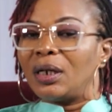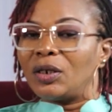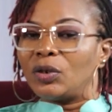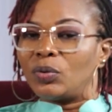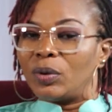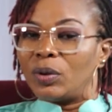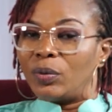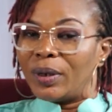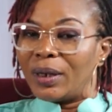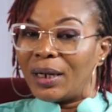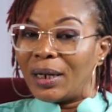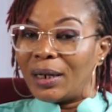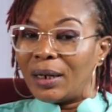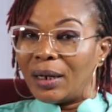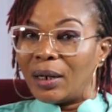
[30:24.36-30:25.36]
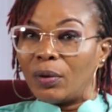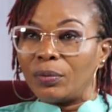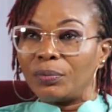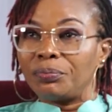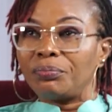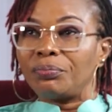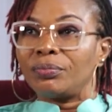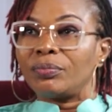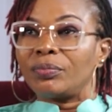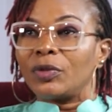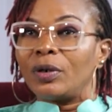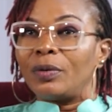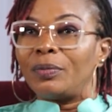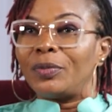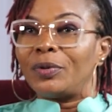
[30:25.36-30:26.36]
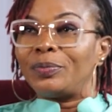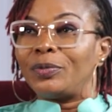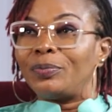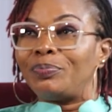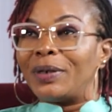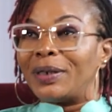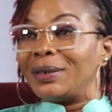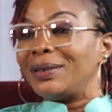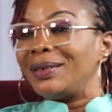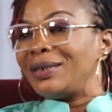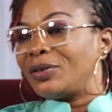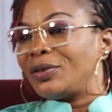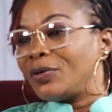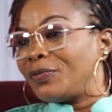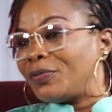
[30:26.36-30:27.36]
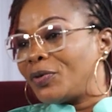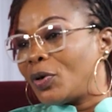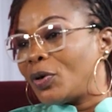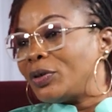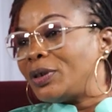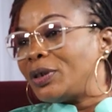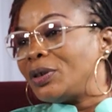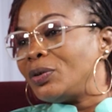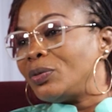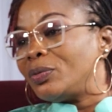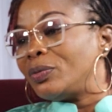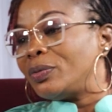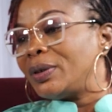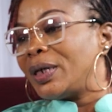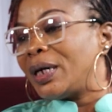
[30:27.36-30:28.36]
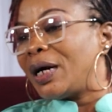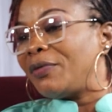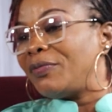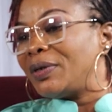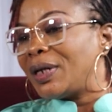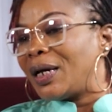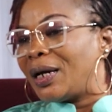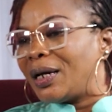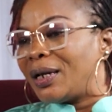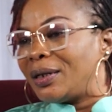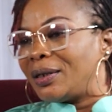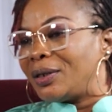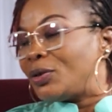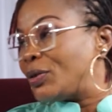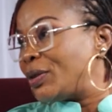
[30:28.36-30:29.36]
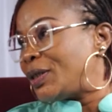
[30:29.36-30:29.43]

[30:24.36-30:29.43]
That's where we are now. But by the grace of God, we are having our Lagos